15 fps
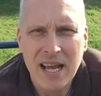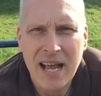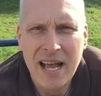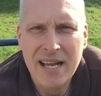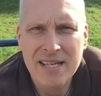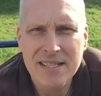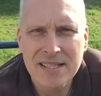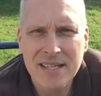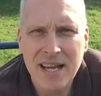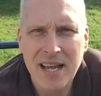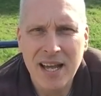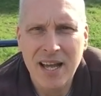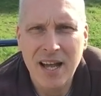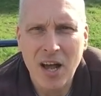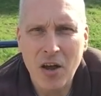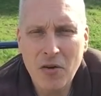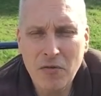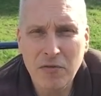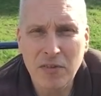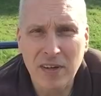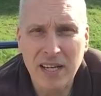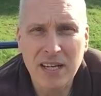and
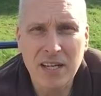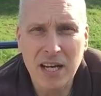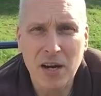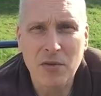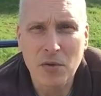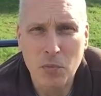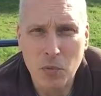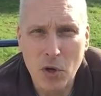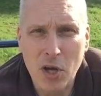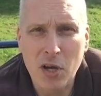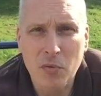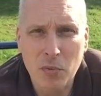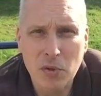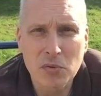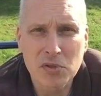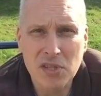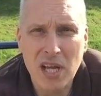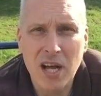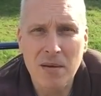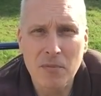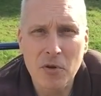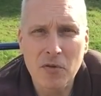hopefully, you know, the work will
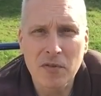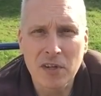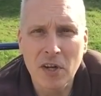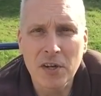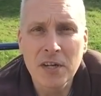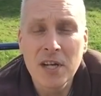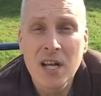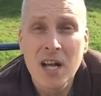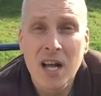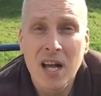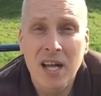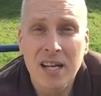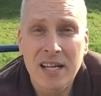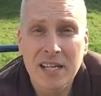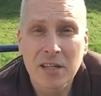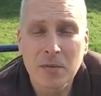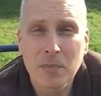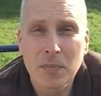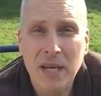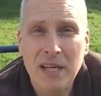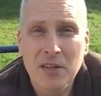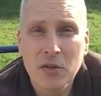start moving on a little
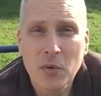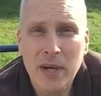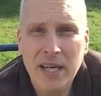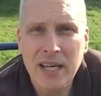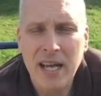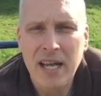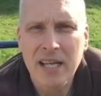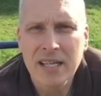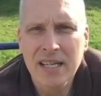bit quicker.